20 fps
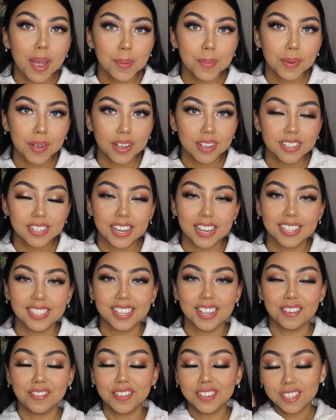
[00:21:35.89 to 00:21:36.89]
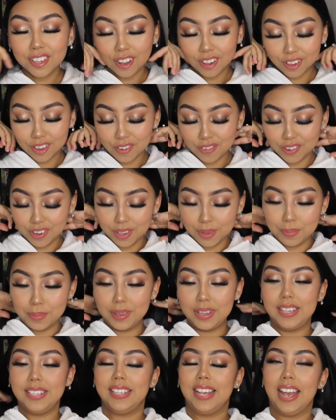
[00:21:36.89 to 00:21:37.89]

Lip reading: apologize if it's all over the place.